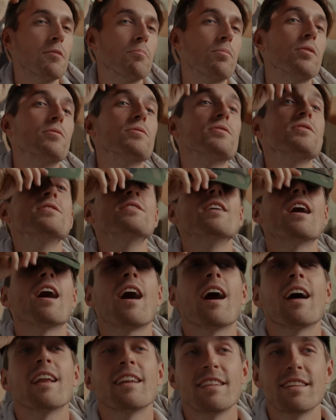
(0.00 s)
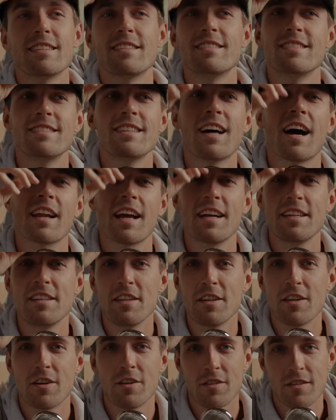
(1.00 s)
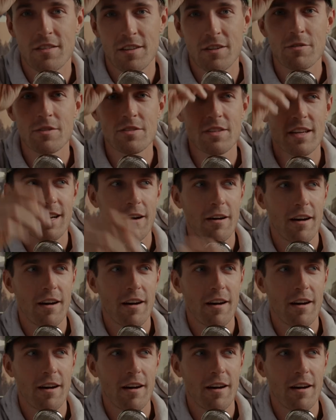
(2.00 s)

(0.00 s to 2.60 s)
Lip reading: but it was not ideal. There was